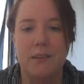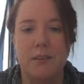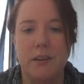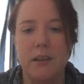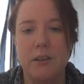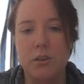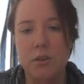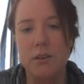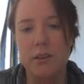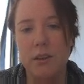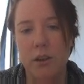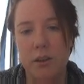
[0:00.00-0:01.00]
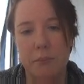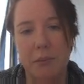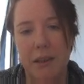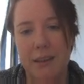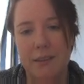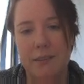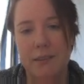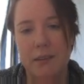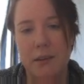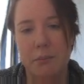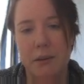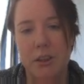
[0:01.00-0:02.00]
Okay, do you see all the plants in
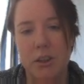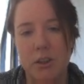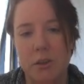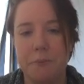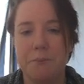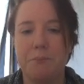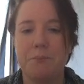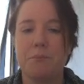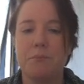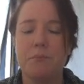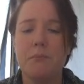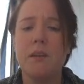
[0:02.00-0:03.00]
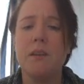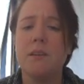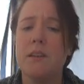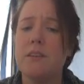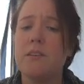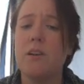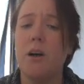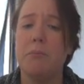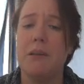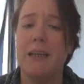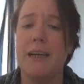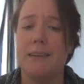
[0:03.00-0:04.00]
the picture? These are called
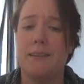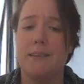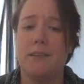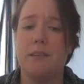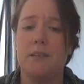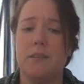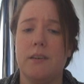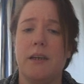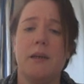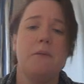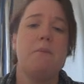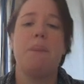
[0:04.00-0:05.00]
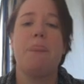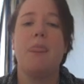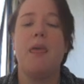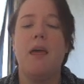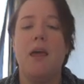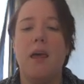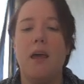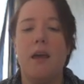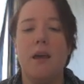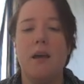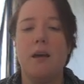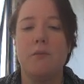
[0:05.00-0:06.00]
plants. Okay.
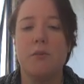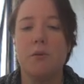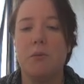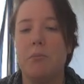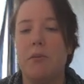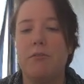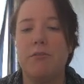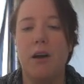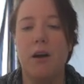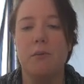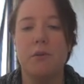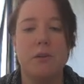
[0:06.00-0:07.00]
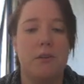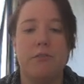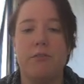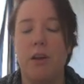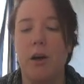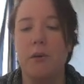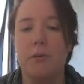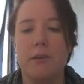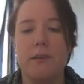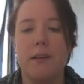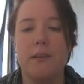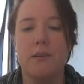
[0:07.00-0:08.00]
So we put flower, and you have
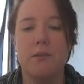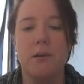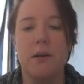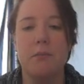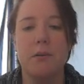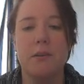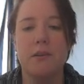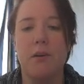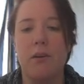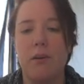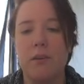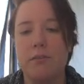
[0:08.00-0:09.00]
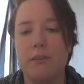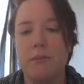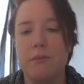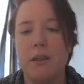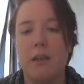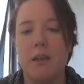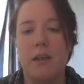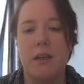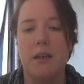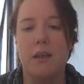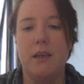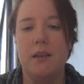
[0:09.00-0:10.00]
flowers there as well, but all of them
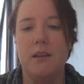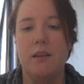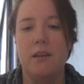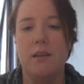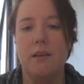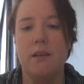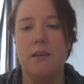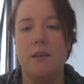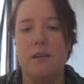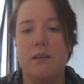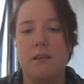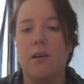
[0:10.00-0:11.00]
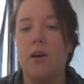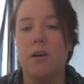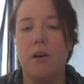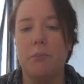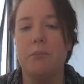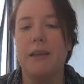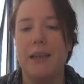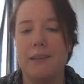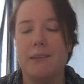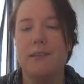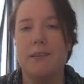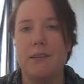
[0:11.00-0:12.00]
they're all called
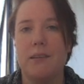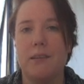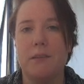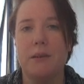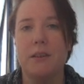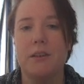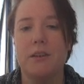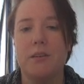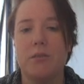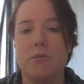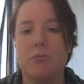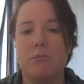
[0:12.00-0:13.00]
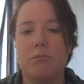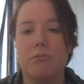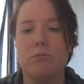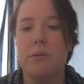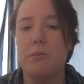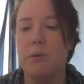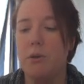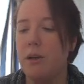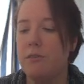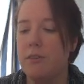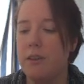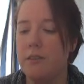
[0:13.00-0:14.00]
plants in this picture. Maybe you
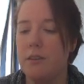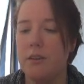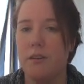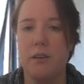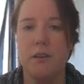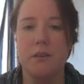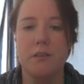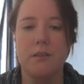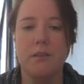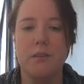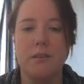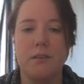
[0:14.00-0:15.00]
have these in your house.